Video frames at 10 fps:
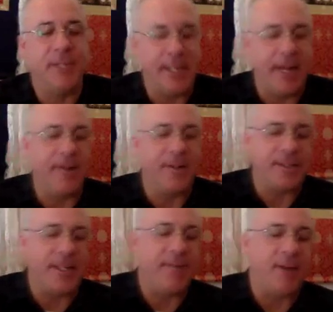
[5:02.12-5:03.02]
really
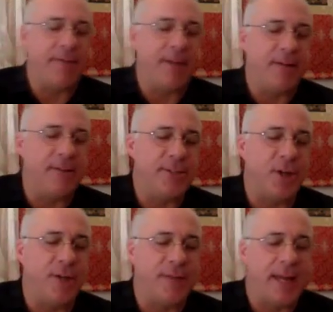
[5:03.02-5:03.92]
understand refuge
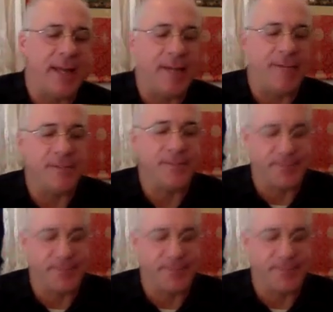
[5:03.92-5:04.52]
on that level.